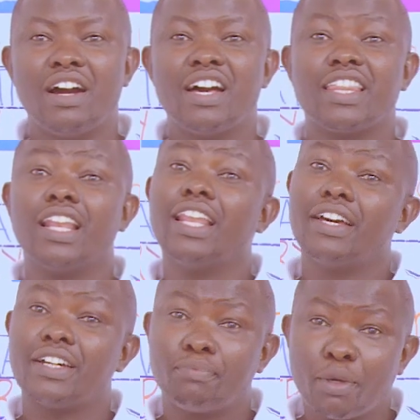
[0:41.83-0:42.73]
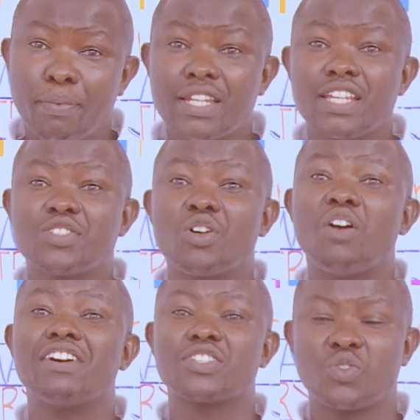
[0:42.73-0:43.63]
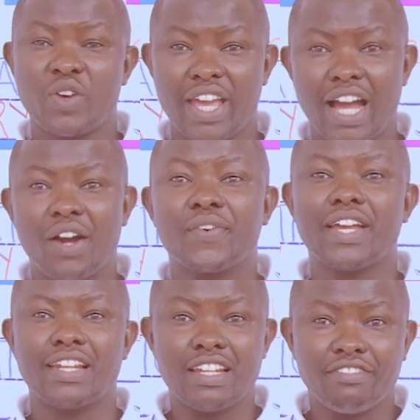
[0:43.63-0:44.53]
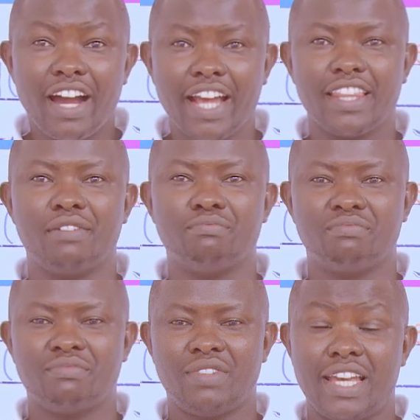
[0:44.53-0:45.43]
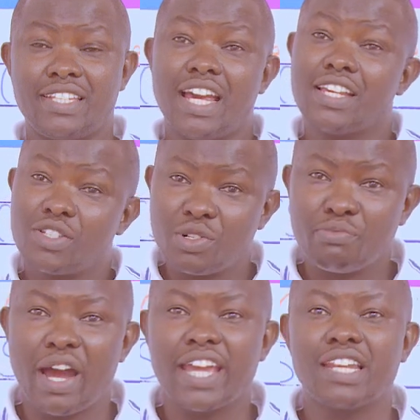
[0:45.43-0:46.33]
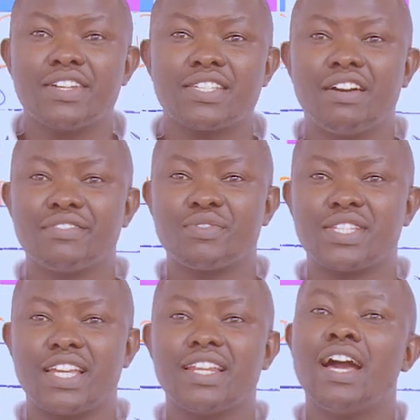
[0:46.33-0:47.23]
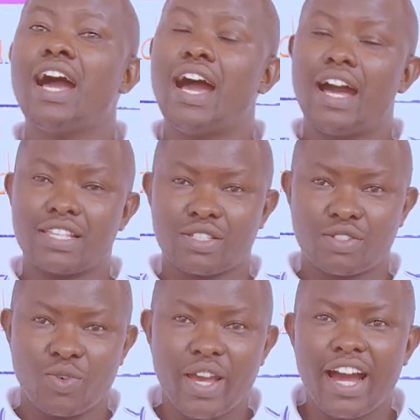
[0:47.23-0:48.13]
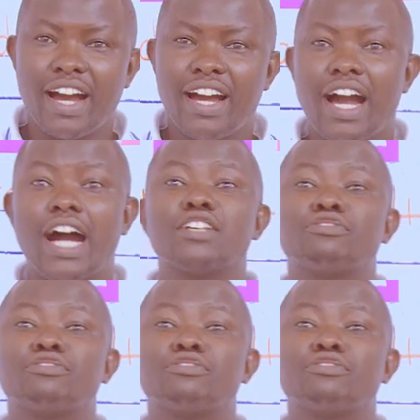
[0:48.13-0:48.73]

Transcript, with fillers: The properties of a square, we identified them. And just to remind ourselves, we said a square has